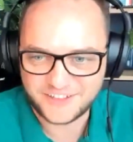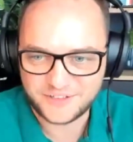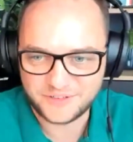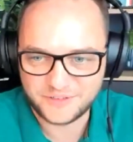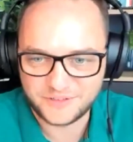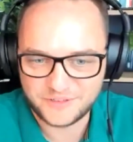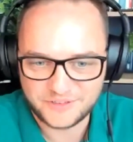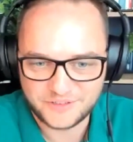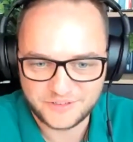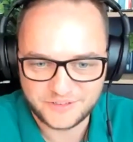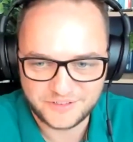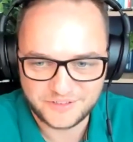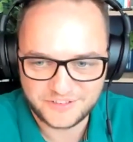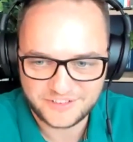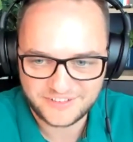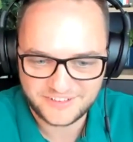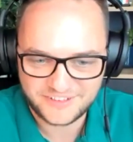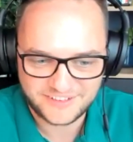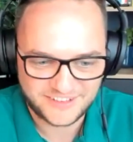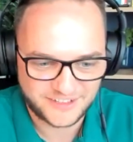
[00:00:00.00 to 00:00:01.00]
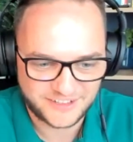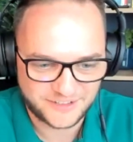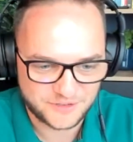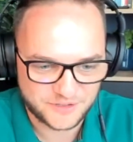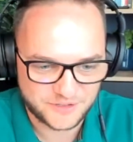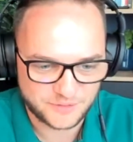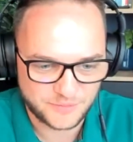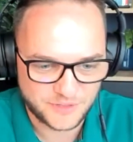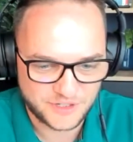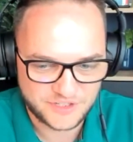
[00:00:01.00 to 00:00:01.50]
you. Thank you
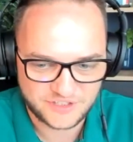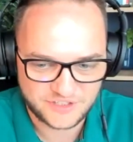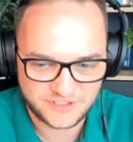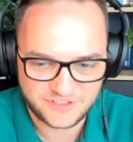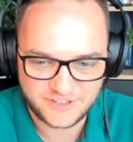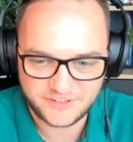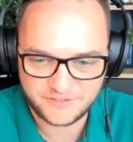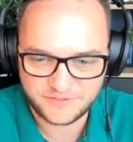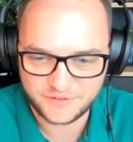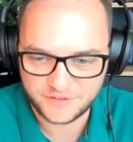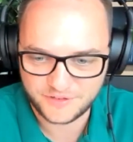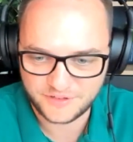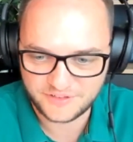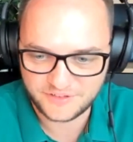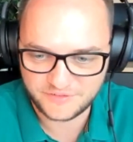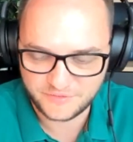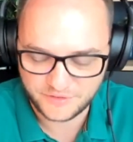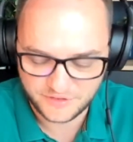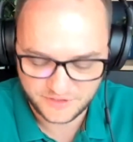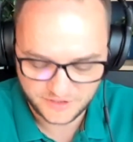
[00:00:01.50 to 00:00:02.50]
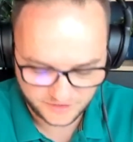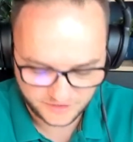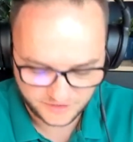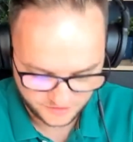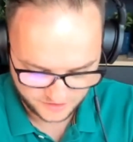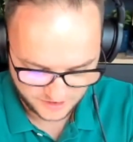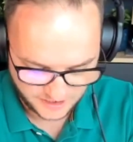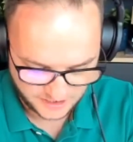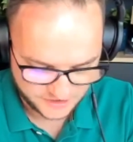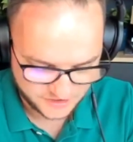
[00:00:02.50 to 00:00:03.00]
so much, Andrei, for the
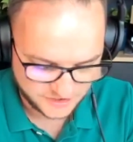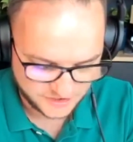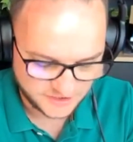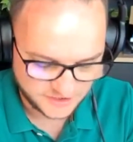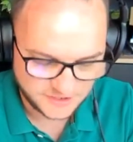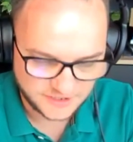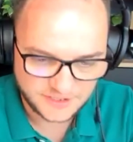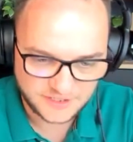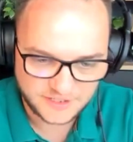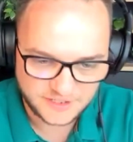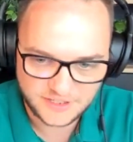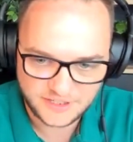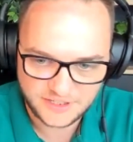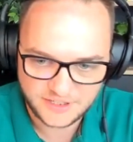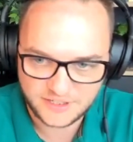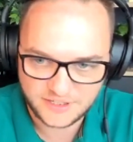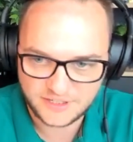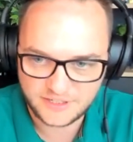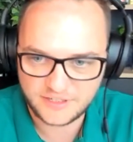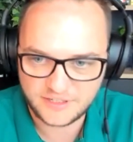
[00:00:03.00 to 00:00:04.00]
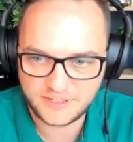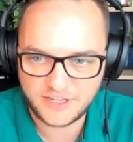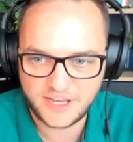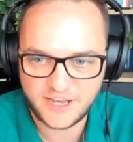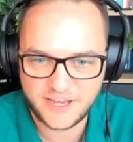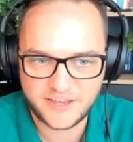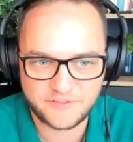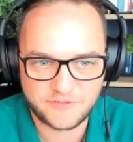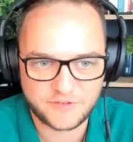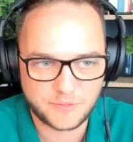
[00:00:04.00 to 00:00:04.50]
introduction.
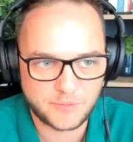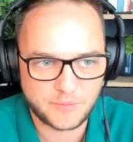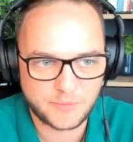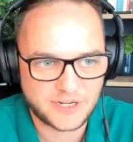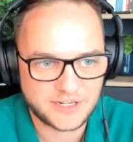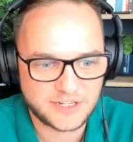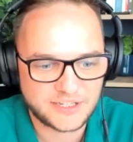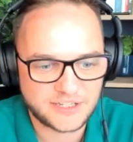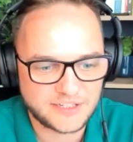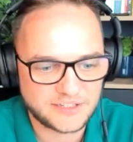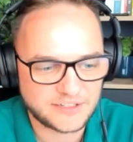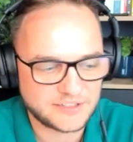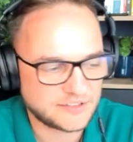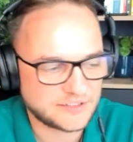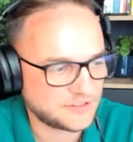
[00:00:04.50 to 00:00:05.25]
Hi, everybody.